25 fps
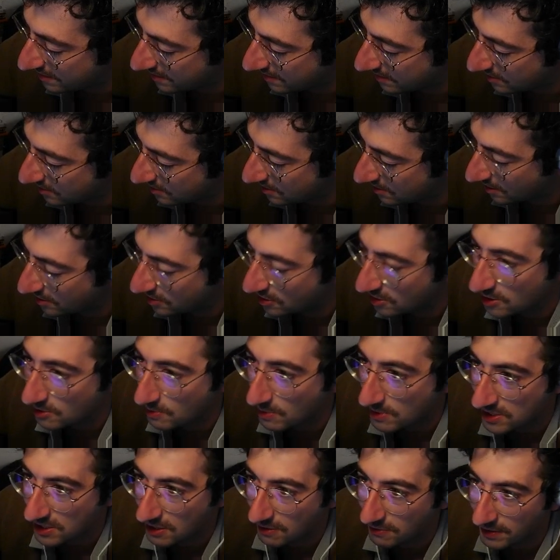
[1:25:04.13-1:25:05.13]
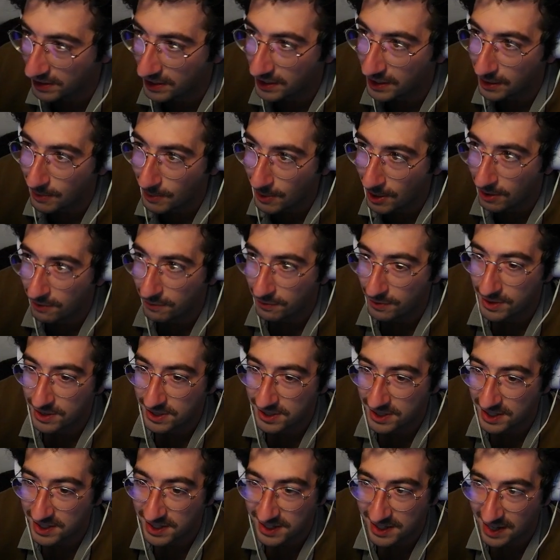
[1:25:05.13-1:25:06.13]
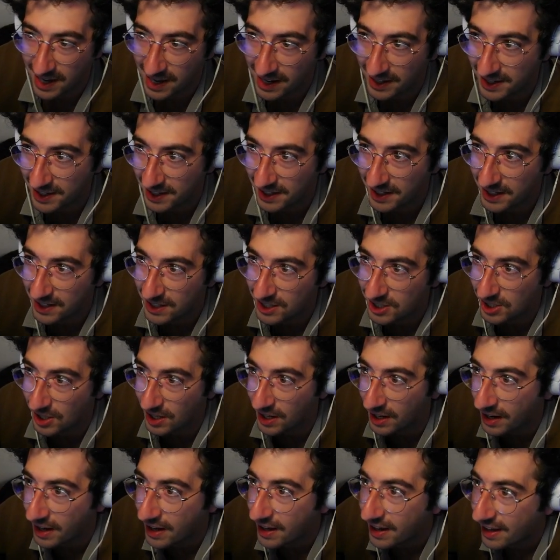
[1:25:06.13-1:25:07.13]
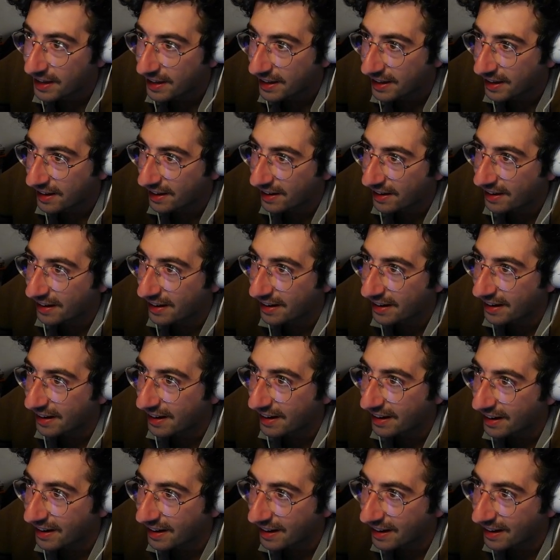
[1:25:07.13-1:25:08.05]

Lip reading: such a specific emote for this exact occasion. Uh,